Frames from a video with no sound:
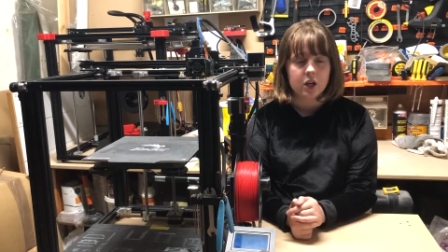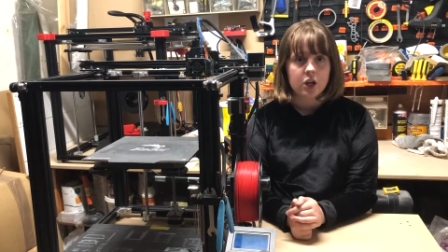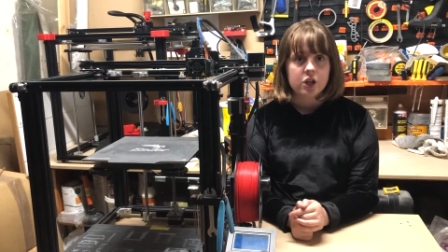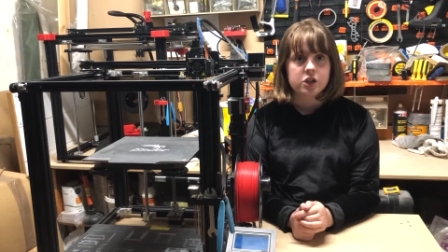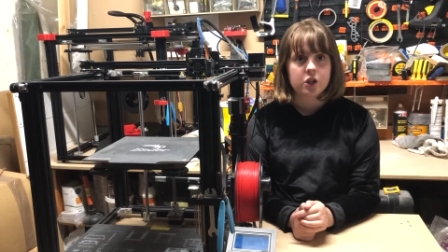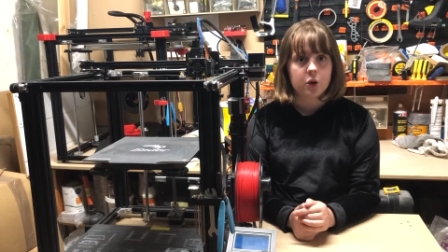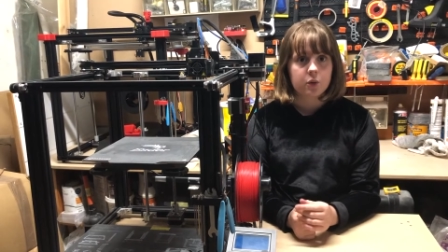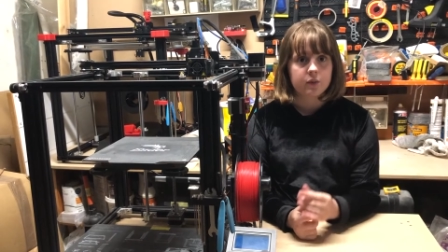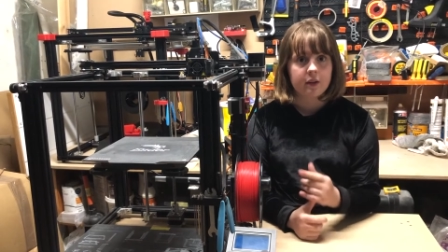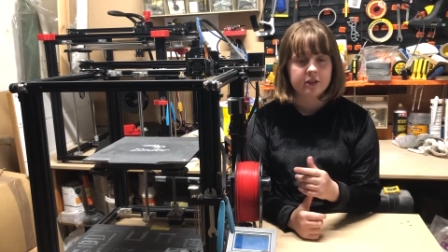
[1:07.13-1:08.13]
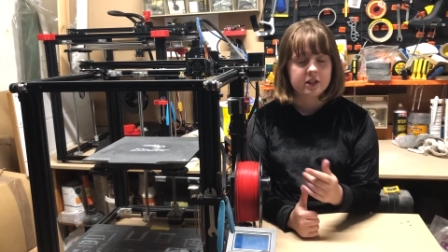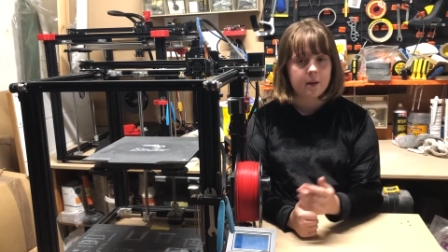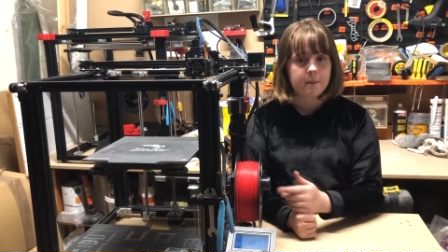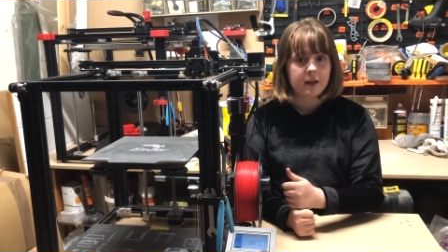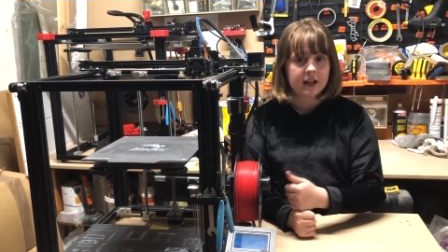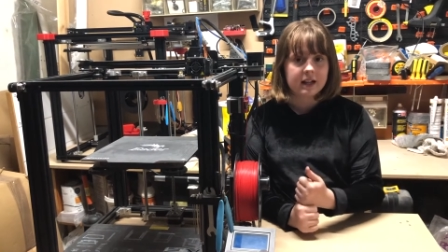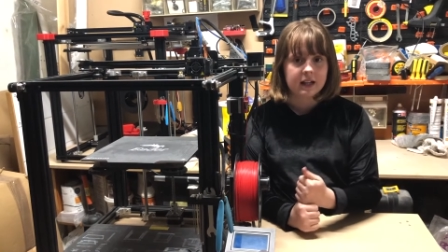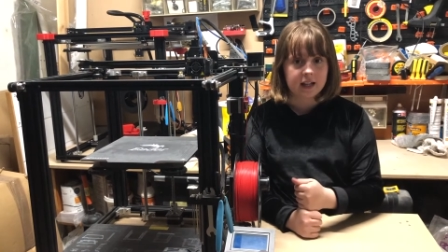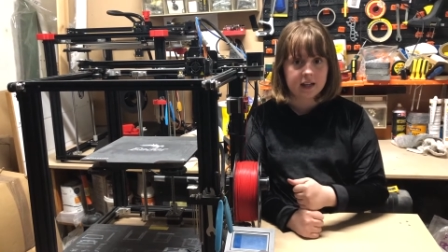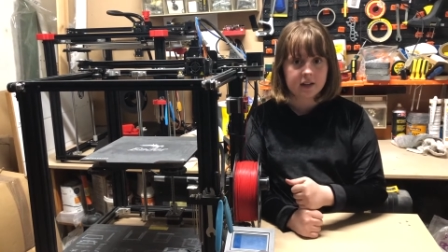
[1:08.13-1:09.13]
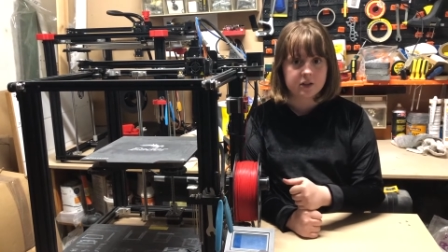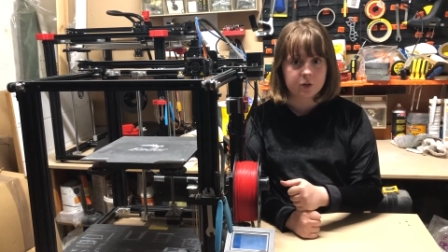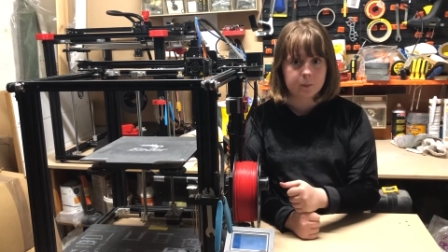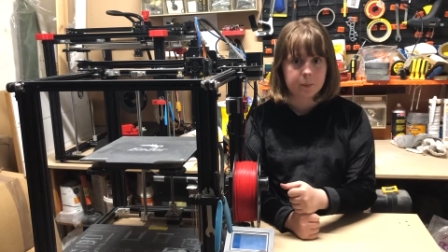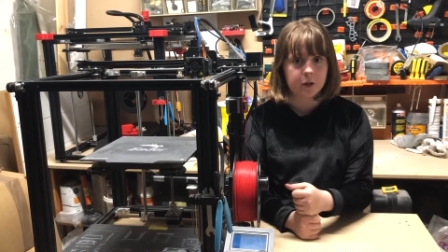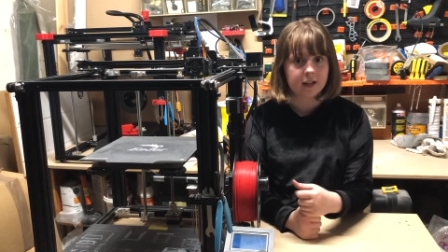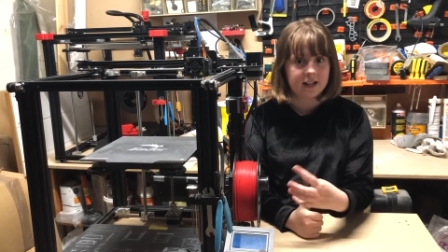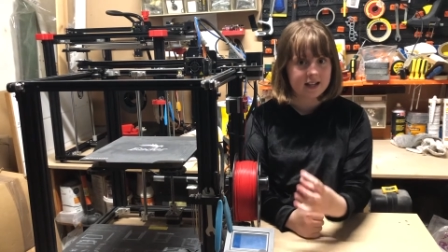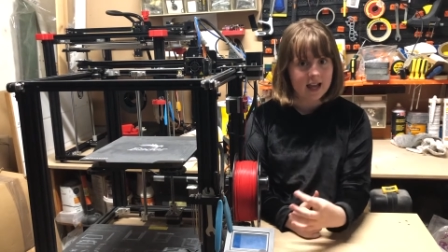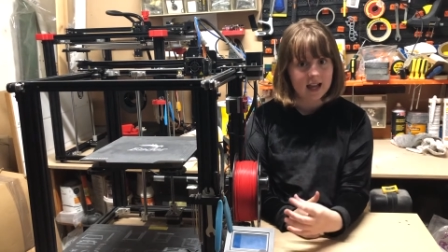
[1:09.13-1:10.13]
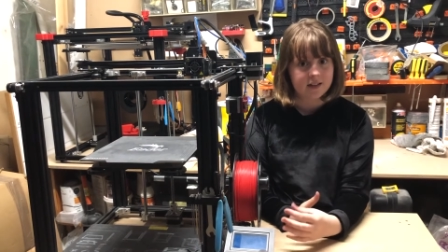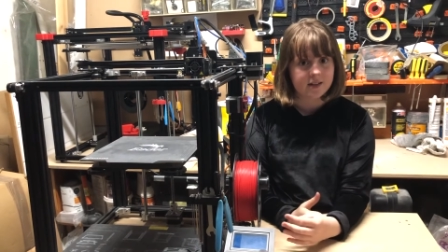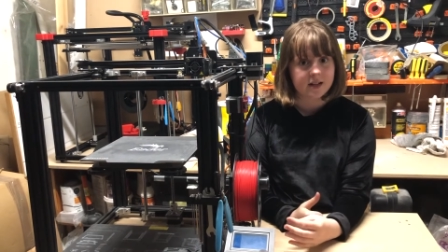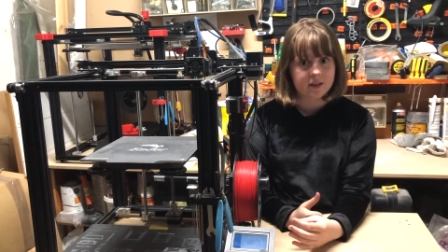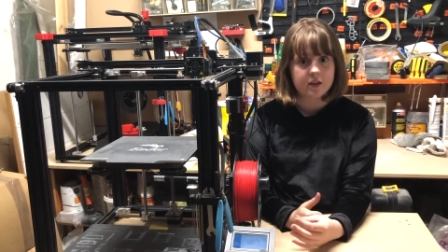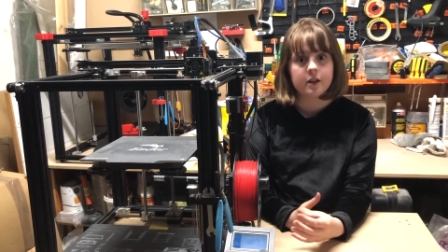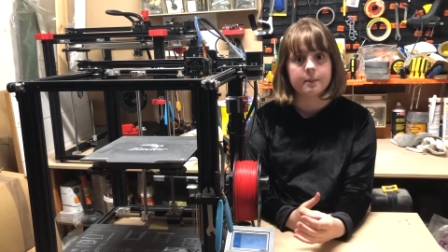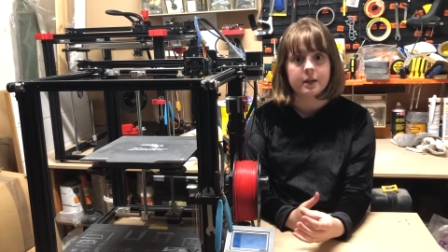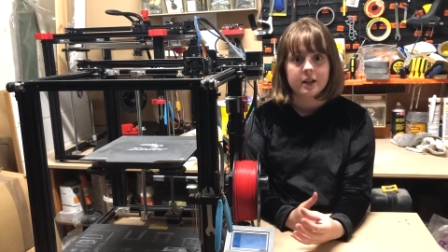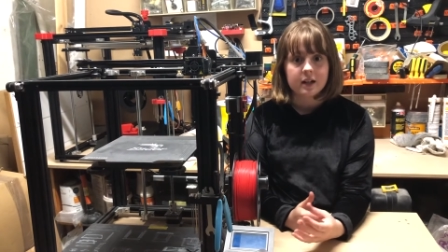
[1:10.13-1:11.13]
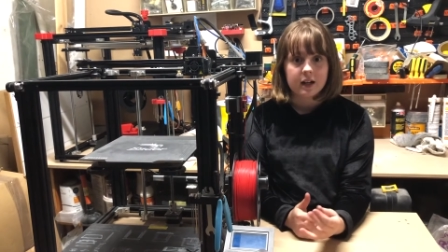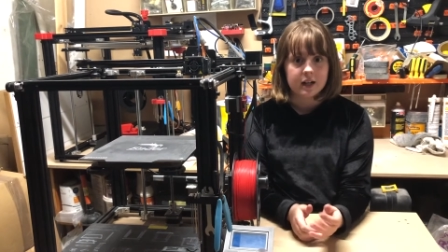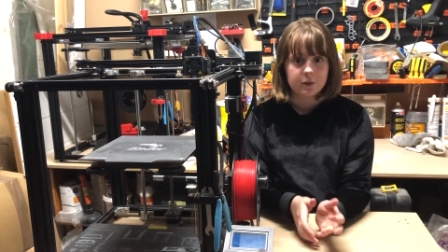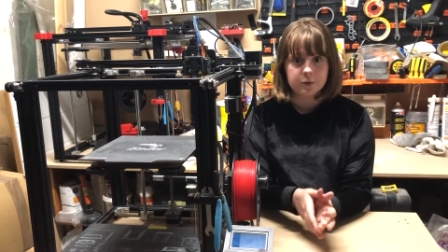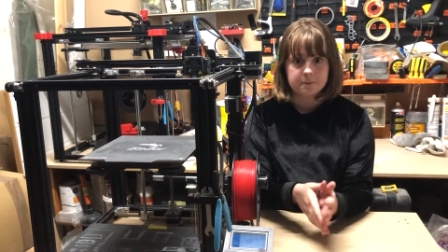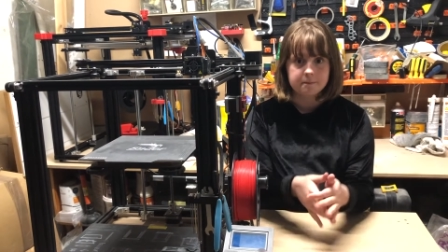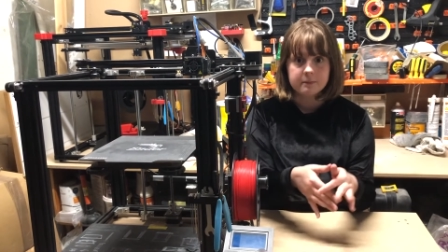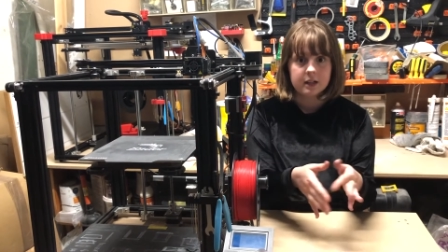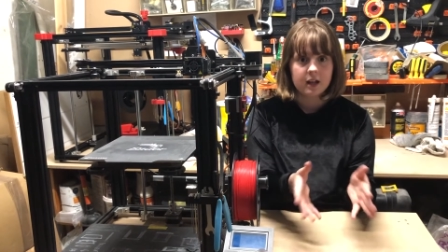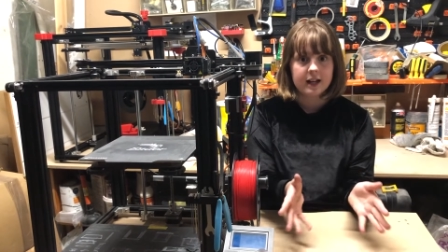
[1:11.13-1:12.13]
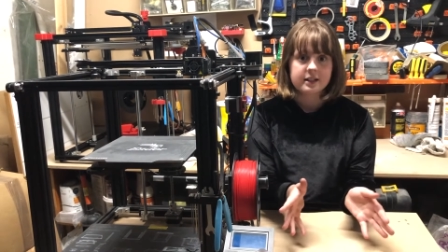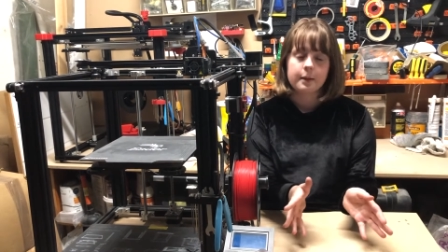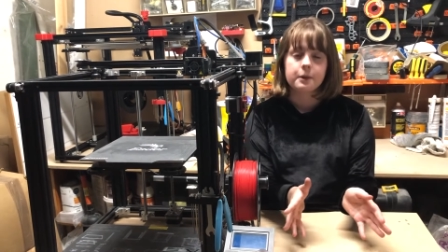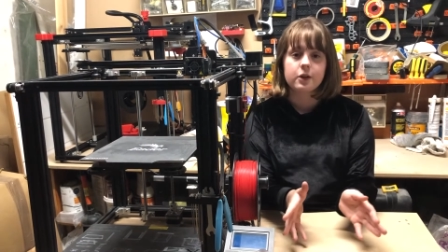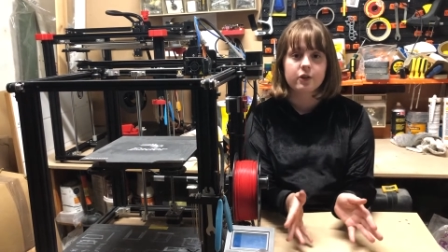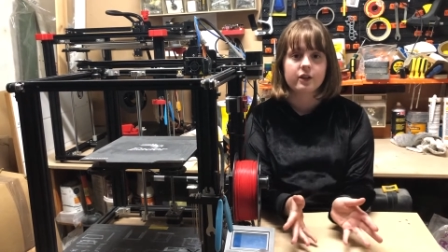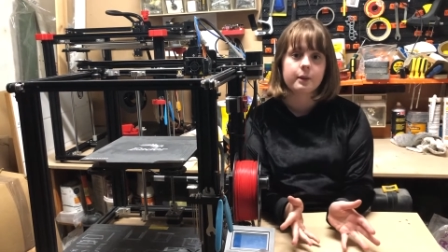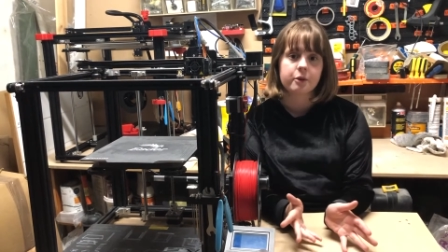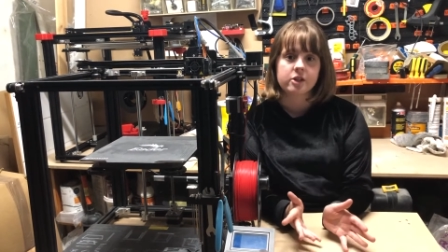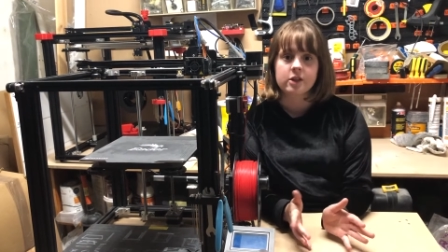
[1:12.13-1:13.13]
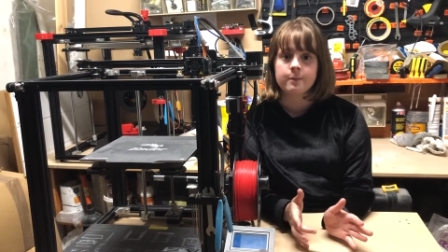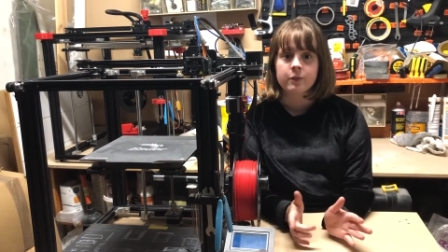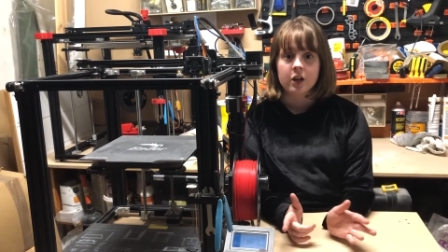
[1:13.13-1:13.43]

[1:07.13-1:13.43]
So there are some that are clear, so you can put like a candle in them and it will light up and look really pretty.